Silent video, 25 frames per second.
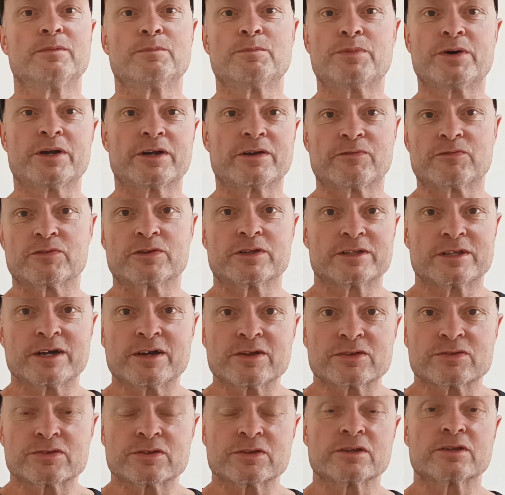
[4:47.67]
But if it
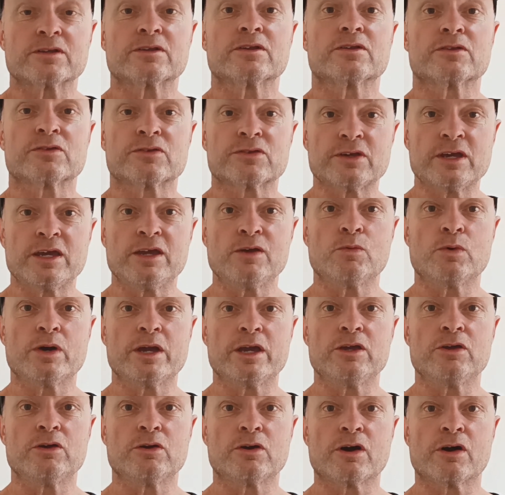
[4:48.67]
doesn't, see where
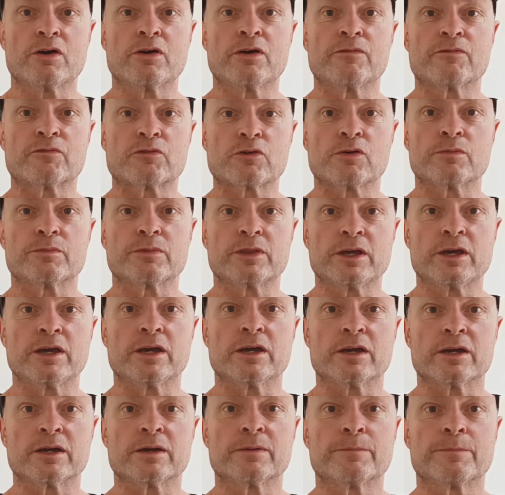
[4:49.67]
you go from
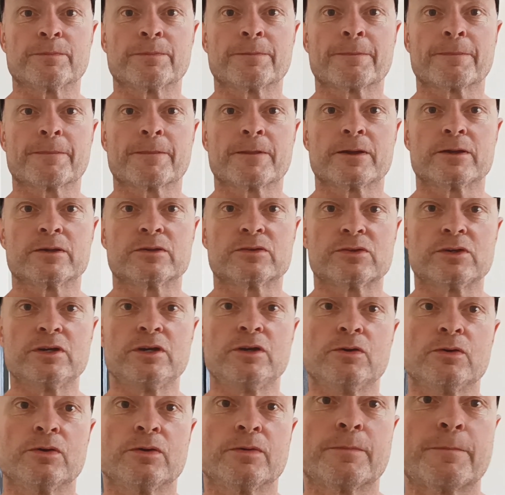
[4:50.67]
there. See
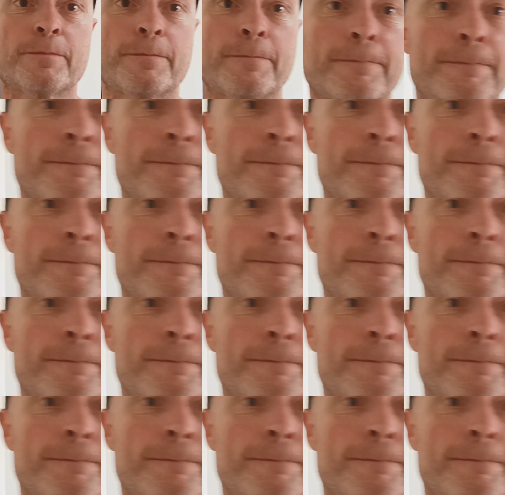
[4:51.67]
you.